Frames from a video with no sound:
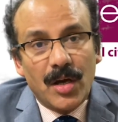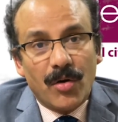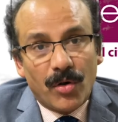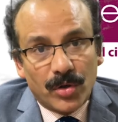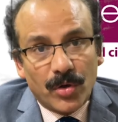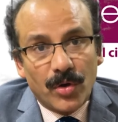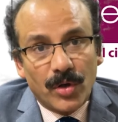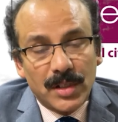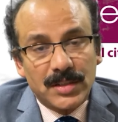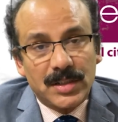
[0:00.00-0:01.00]

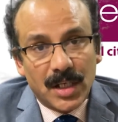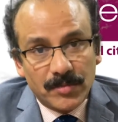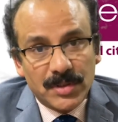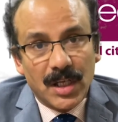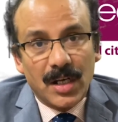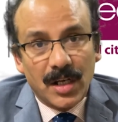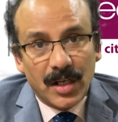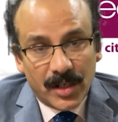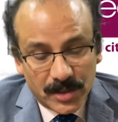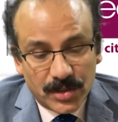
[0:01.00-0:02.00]
autologous stem cell
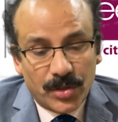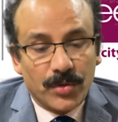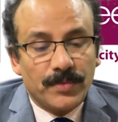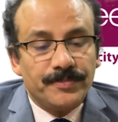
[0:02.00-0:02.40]
rescue.